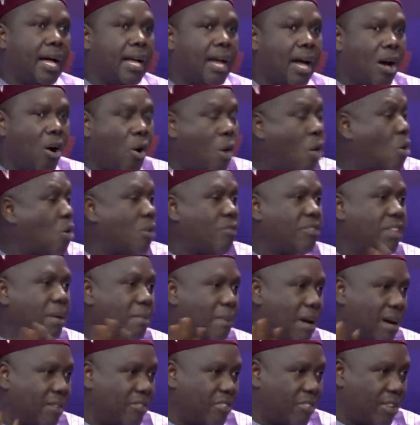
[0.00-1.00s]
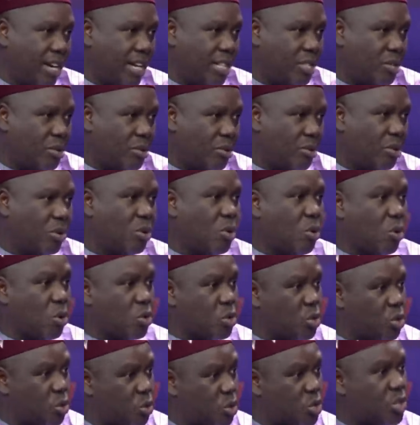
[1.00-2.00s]
And now all of them have a right to run.
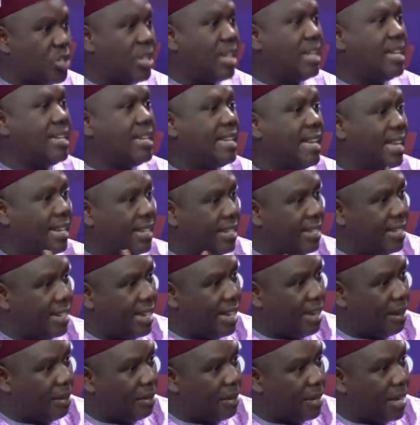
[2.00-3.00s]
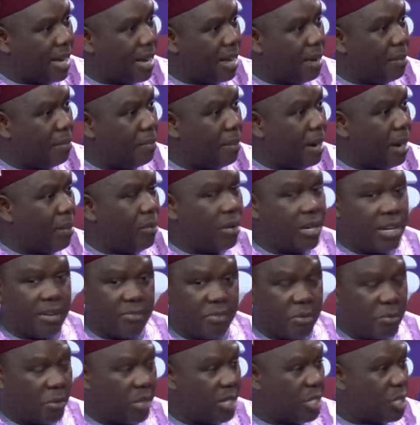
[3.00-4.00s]
Constitutionally, they are, they are, they are empowered,
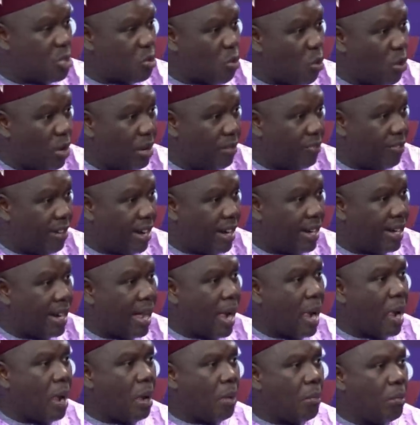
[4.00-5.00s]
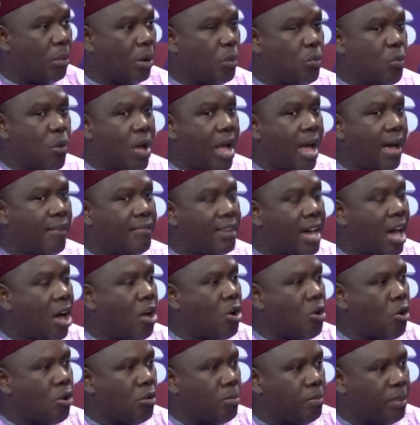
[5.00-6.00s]
everybody is qualified. But we have now
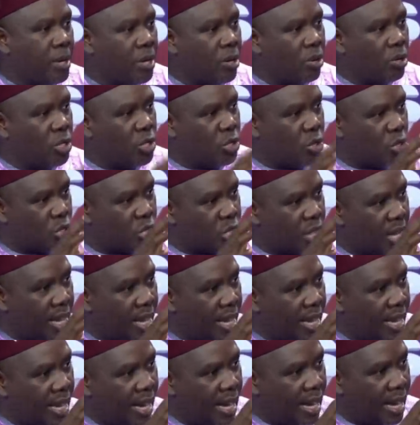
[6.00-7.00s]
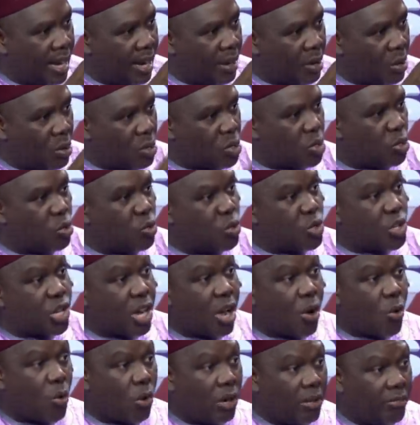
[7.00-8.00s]
gone beyond just uh,
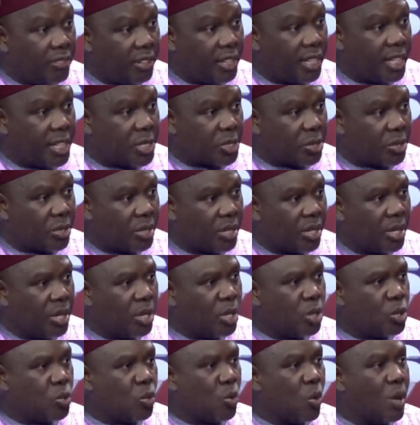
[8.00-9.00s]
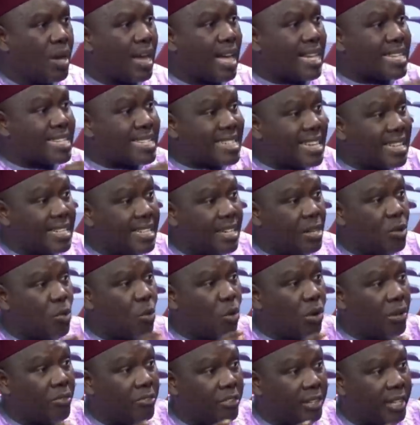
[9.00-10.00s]
constitutional qualification to look at certain
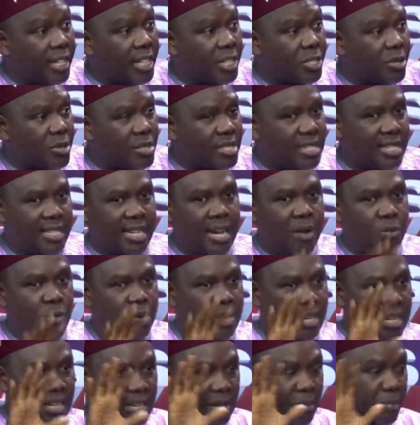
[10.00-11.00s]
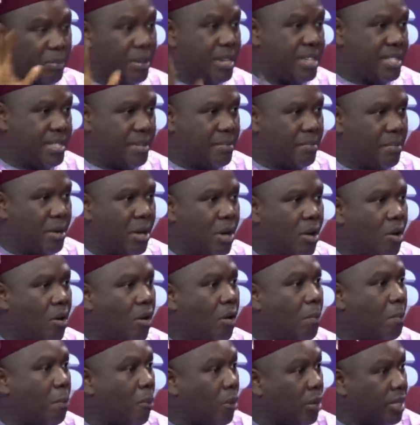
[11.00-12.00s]
qualifications that are within the prism
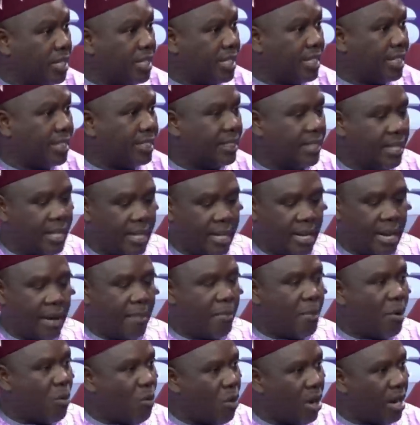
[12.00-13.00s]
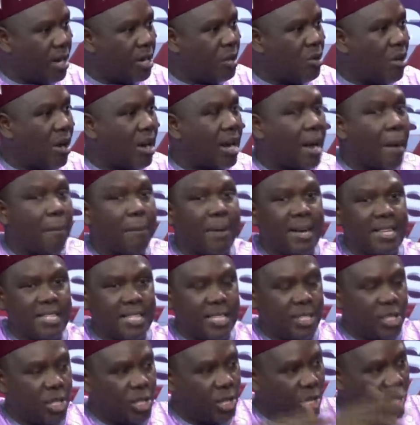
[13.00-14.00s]
of politics. Number one, your
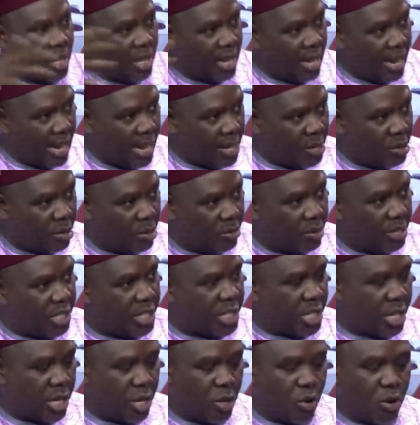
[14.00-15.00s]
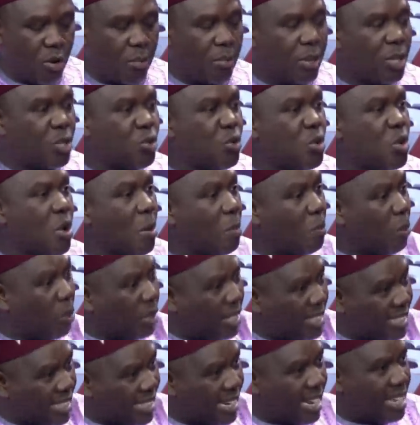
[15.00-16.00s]
capacity and your reach. Number two, your
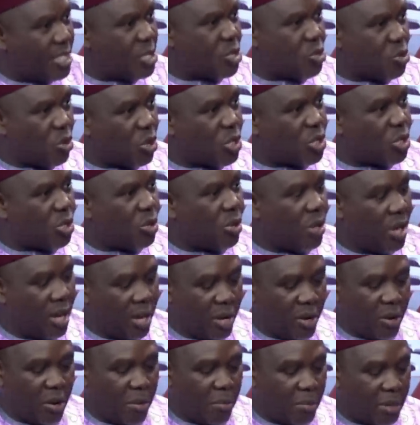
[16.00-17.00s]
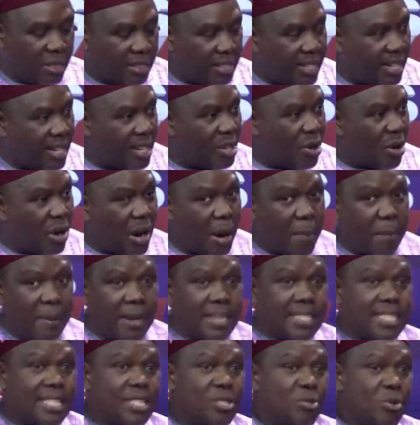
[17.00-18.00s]
political structure. Number three, your
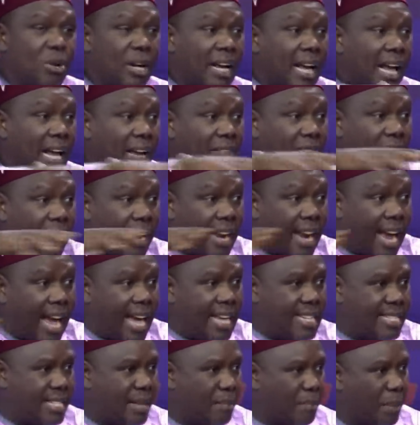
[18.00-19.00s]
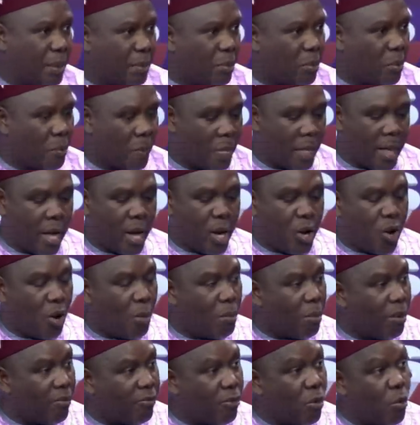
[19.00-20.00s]
capacity to galvanize the people.
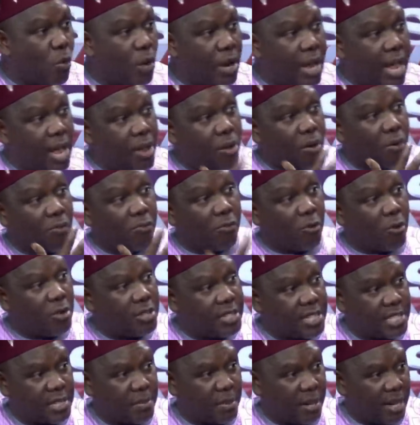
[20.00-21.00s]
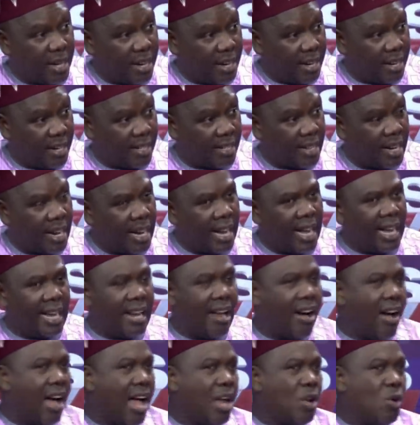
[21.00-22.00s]
Number four, whether your voice is being heard.
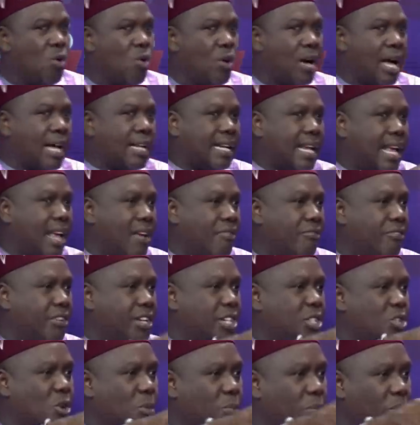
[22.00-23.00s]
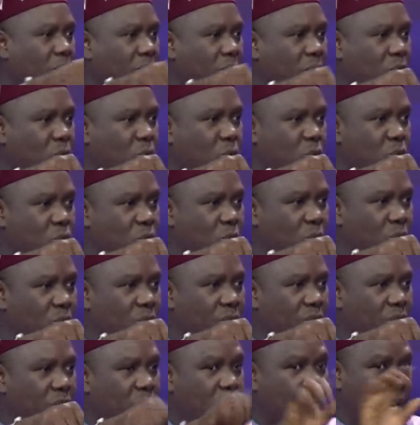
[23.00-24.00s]
Now, I look at every geopolitical
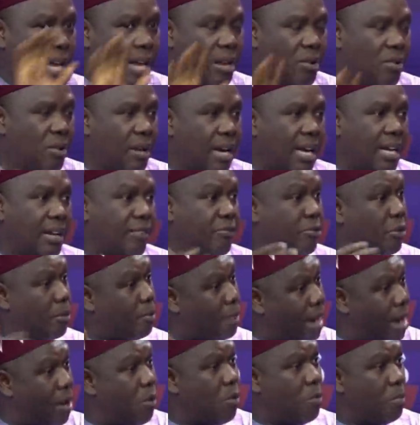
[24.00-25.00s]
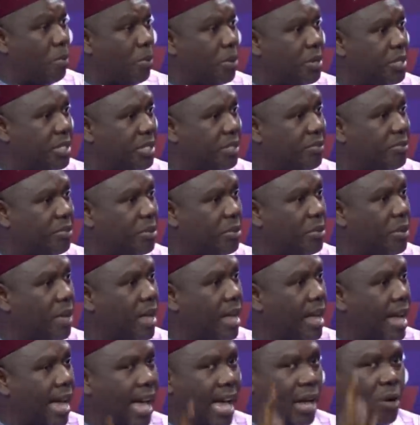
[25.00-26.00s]
zone, when I look at it from my own point of view,
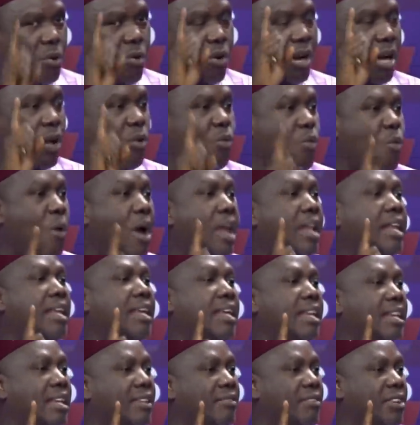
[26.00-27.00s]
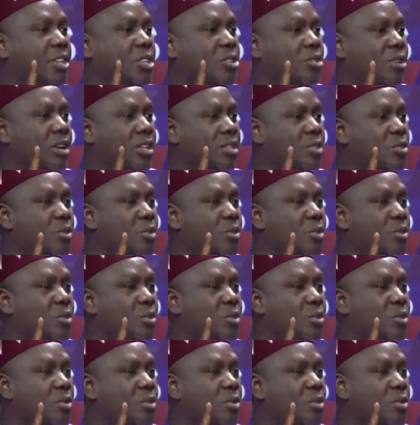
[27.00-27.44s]
and look at one individual.